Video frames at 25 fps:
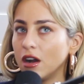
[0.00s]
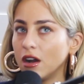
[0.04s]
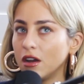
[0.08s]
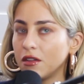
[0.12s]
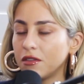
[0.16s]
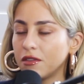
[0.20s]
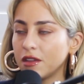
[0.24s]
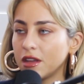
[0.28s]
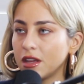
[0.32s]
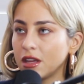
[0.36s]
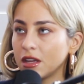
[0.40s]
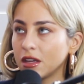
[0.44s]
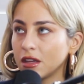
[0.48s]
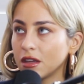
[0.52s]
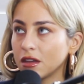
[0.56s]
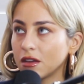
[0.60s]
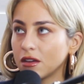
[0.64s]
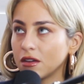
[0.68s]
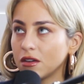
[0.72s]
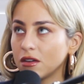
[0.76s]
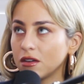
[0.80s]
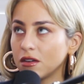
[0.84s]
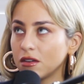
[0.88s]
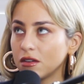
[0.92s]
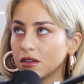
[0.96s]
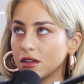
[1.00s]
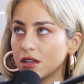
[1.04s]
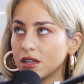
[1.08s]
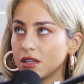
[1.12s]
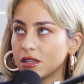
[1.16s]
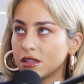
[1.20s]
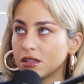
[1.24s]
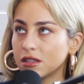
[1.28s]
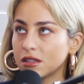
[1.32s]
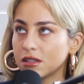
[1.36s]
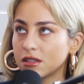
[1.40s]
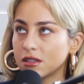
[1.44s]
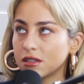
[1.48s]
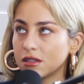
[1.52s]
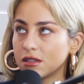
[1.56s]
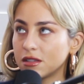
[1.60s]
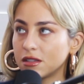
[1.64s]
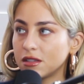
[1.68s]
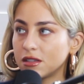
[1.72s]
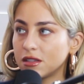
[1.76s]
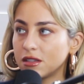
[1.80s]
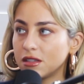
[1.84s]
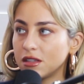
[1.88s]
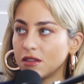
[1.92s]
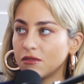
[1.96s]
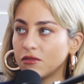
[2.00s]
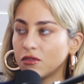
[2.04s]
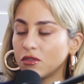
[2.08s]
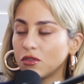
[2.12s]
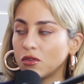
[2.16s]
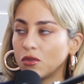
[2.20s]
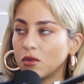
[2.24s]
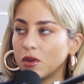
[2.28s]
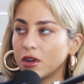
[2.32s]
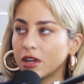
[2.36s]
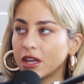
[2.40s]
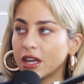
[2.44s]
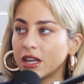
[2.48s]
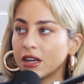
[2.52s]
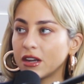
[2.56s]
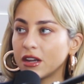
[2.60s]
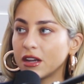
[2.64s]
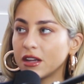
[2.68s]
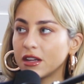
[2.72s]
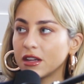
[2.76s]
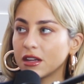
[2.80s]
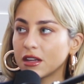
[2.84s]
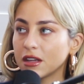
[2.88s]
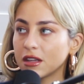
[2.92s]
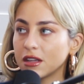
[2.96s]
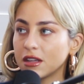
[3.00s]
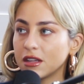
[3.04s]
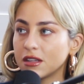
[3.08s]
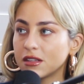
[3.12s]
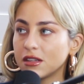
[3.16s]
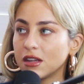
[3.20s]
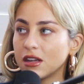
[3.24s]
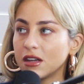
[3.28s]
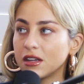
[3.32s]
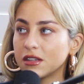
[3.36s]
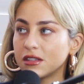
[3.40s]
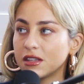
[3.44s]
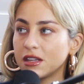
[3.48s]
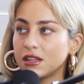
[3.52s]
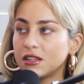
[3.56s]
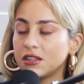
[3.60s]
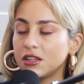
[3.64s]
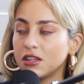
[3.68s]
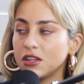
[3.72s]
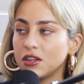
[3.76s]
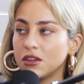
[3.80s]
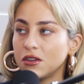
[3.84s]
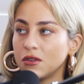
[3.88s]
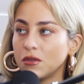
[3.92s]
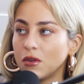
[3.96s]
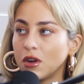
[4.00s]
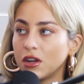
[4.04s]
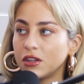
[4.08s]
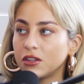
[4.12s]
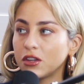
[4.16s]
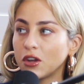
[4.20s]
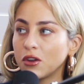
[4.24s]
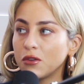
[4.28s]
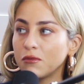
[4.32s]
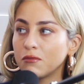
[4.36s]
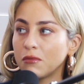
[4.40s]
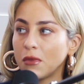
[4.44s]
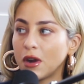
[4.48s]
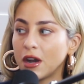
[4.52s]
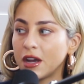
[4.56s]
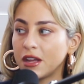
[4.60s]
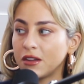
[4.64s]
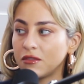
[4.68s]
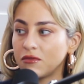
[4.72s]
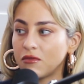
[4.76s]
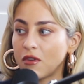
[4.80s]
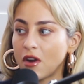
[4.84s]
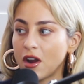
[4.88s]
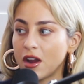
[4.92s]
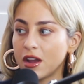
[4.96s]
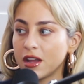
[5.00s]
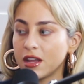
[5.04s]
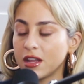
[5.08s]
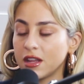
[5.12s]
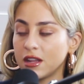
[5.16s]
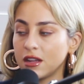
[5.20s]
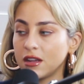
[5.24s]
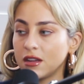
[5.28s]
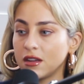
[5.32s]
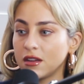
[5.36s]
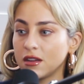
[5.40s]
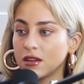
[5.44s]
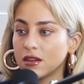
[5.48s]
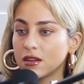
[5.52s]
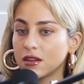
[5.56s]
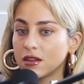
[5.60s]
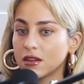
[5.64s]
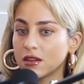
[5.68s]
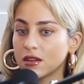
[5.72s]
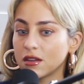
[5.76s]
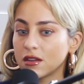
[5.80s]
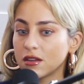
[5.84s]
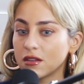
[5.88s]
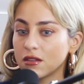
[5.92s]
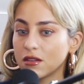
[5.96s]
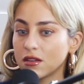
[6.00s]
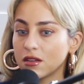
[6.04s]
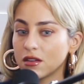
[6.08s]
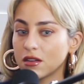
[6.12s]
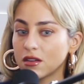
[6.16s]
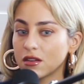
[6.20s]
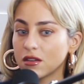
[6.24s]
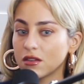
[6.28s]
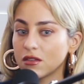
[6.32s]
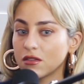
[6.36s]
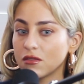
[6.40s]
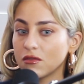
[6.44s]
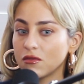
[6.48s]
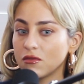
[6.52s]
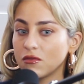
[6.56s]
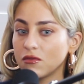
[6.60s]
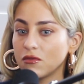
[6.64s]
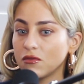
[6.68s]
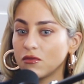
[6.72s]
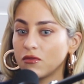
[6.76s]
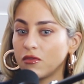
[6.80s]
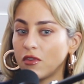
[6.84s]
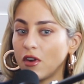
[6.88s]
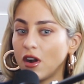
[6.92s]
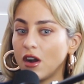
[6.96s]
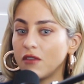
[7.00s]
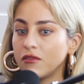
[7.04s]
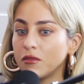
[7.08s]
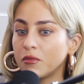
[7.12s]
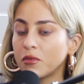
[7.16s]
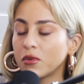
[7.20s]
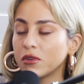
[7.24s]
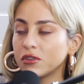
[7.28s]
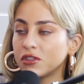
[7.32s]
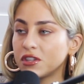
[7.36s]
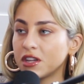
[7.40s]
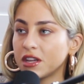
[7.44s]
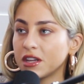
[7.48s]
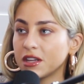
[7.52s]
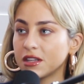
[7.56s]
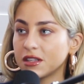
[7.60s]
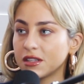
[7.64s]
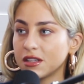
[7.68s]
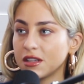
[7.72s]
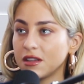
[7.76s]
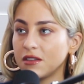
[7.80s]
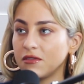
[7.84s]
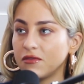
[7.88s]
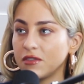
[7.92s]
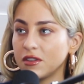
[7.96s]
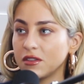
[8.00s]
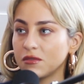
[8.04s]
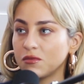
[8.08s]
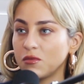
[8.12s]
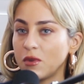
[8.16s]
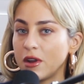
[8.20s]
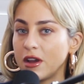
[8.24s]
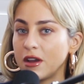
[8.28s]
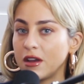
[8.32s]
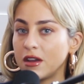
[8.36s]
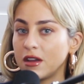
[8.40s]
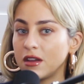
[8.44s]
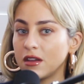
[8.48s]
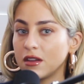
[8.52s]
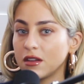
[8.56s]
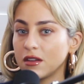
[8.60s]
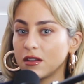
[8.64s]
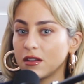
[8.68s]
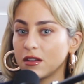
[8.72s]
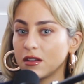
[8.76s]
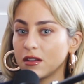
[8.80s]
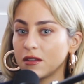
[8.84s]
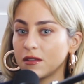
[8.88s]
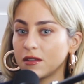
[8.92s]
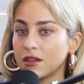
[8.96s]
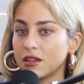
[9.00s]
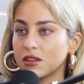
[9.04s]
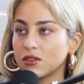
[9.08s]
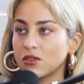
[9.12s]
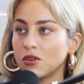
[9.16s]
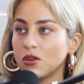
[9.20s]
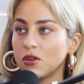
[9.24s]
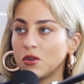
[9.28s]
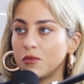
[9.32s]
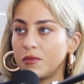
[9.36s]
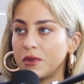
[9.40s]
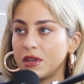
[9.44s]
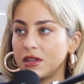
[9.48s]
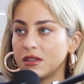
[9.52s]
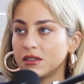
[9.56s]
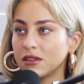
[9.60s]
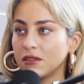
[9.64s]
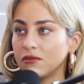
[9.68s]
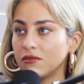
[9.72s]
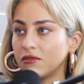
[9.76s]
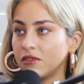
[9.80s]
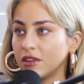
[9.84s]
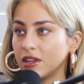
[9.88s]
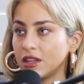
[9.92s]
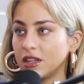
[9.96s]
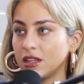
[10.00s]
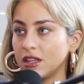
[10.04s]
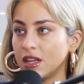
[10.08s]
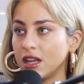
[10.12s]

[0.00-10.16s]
I think it's difficult. Again, like, it's like I said to you, I don't mind writing for other projects if it's where there's got to be something in